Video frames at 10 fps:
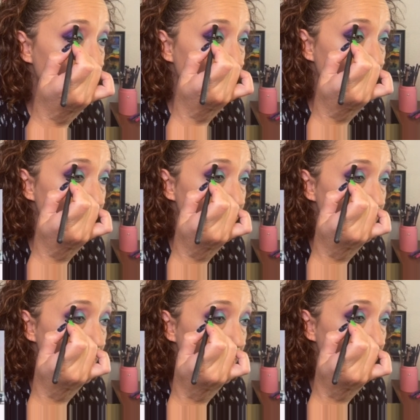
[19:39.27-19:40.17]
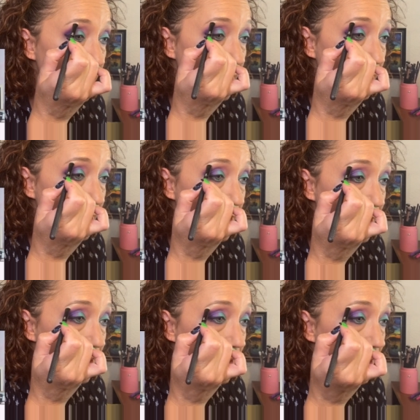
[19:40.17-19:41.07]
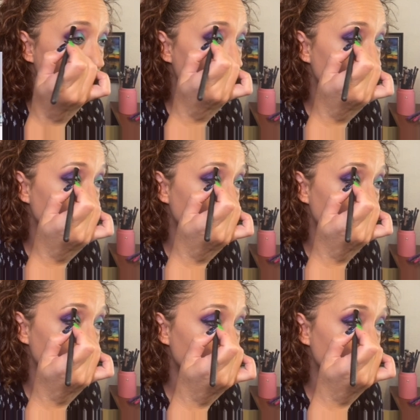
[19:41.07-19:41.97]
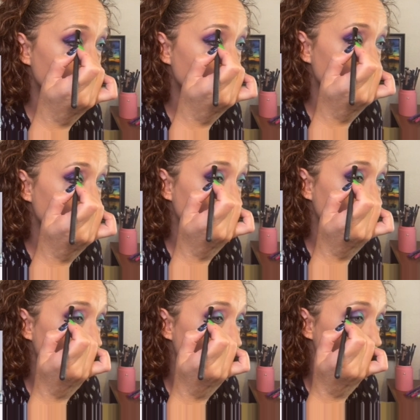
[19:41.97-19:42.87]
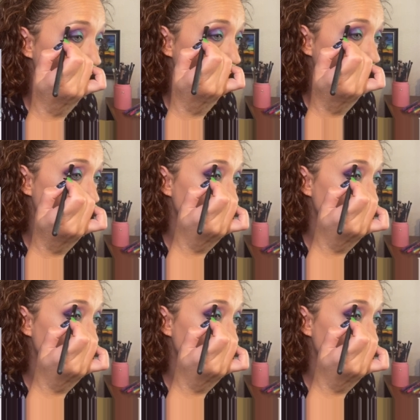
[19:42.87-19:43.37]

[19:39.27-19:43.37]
puts it right underneath her